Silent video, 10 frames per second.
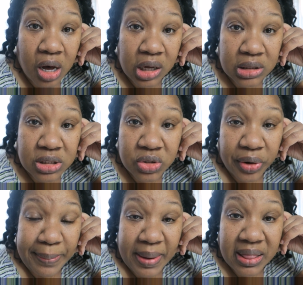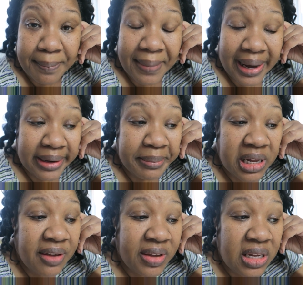on scraping the bottom
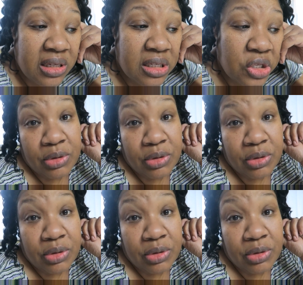of it.